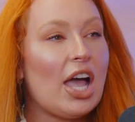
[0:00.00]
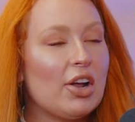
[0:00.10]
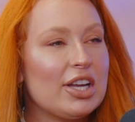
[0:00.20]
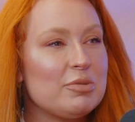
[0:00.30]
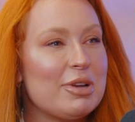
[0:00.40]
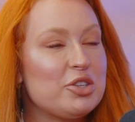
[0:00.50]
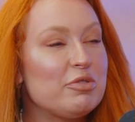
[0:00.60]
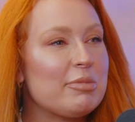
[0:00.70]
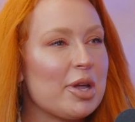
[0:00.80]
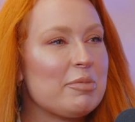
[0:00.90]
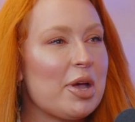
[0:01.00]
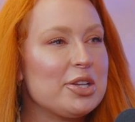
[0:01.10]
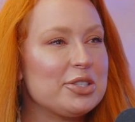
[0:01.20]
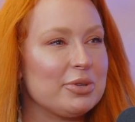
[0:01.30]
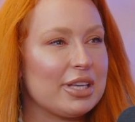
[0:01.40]
And I actually messaged you from my own
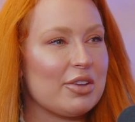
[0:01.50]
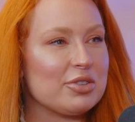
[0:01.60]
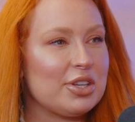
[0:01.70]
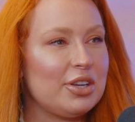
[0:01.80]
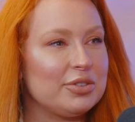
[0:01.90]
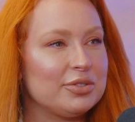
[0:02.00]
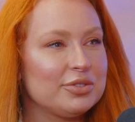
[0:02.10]
personal account too.